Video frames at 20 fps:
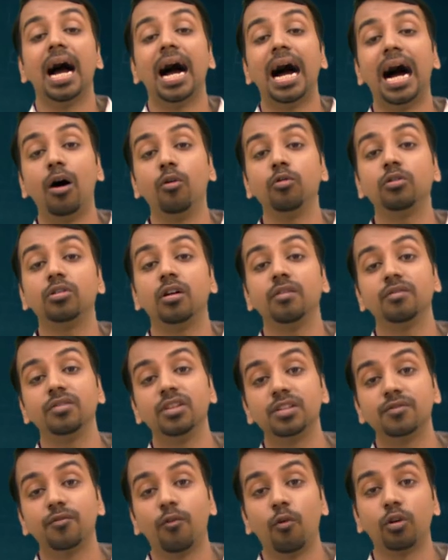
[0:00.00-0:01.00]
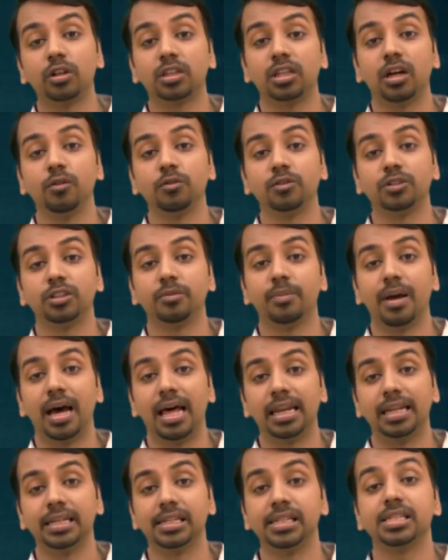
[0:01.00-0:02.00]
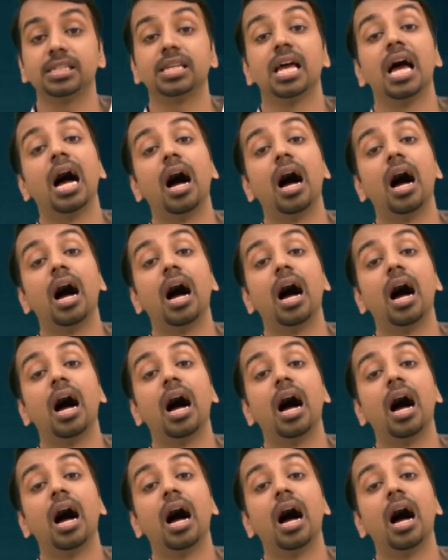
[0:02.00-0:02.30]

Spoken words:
Out of this 4,000 balance,